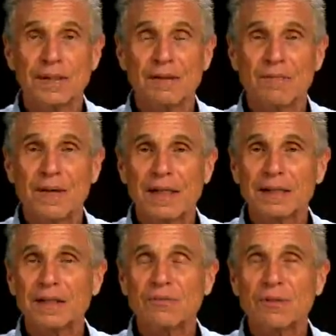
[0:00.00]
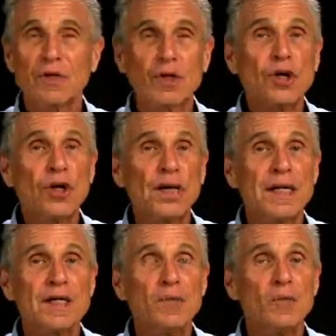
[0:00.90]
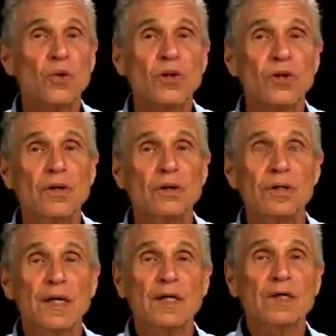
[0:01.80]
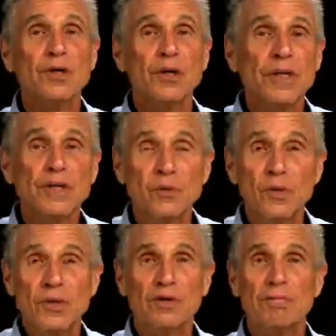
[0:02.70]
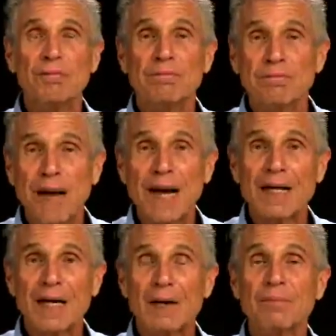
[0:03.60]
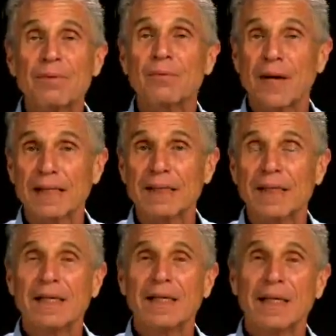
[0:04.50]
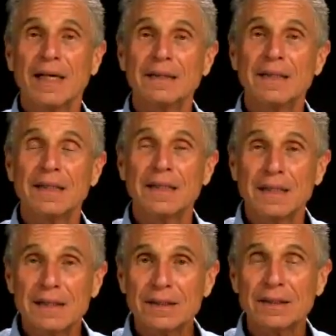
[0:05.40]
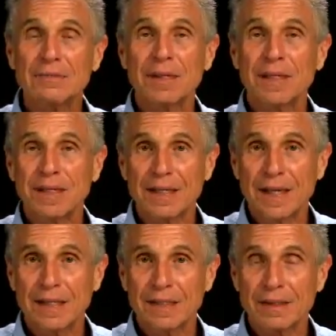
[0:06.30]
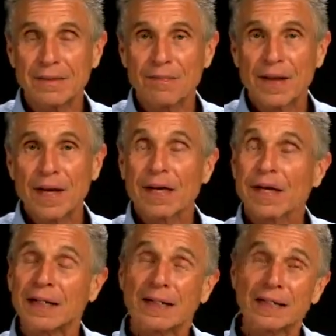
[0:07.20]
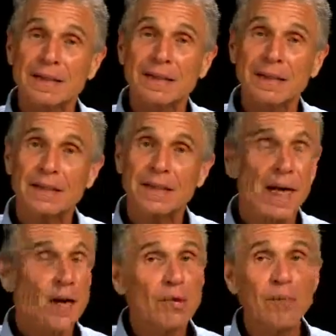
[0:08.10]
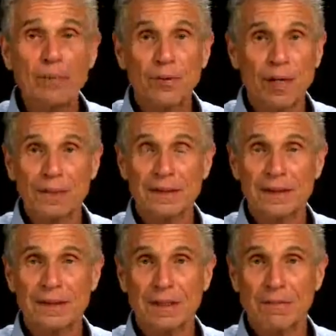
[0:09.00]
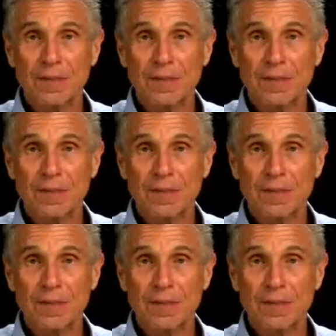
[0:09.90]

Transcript: it. It's the returning the world, turning the world back upright as it needs to be again. And this is a terrible process.